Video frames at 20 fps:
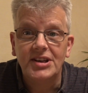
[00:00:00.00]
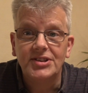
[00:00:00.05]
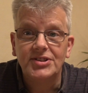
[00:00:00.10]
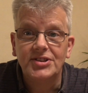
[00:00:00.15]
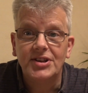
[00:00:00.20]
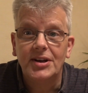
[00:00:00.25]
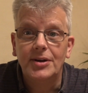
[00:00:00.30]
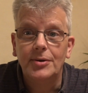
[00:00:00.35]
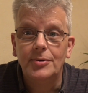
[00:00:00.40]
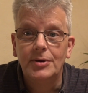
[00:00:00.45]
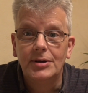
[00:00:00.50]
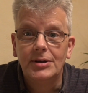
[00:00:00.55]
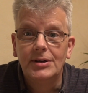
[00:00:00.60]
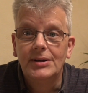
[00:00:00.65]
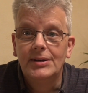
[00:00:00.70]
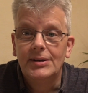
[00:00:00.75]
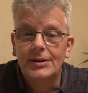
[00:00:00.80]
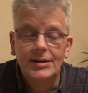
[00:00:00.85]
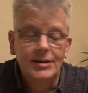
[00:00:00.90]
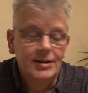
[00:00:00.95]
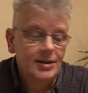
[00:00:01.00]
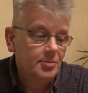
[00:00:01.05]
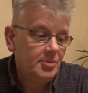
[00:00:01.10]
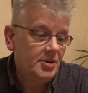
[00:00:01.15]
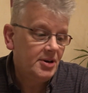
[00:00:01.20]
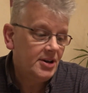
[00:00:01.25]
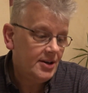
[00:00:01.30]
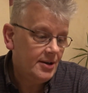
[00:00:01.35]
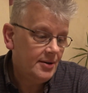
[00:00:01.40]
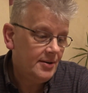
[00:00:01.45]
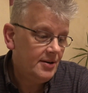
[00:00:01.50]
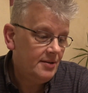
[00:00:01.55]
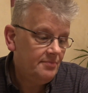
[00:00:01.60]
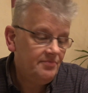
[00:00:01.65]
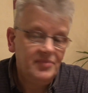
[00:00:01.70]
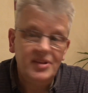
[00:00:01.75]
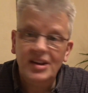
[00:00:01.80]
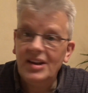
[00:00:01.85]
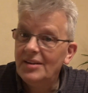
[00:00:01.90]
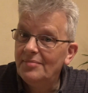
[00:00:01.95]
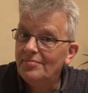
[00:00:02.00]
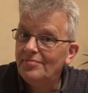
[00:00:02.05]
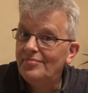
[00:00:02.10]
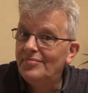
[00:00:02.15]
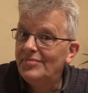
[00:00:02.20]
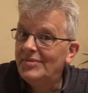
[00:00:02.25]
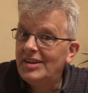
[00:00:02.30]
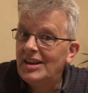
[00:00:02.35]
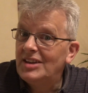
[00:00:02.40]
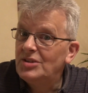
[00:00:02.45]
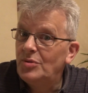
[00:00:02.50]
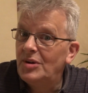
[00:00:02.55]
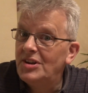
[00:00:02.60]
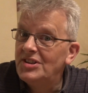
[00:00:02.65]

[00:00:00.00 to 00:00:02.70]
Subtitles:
So, but that's what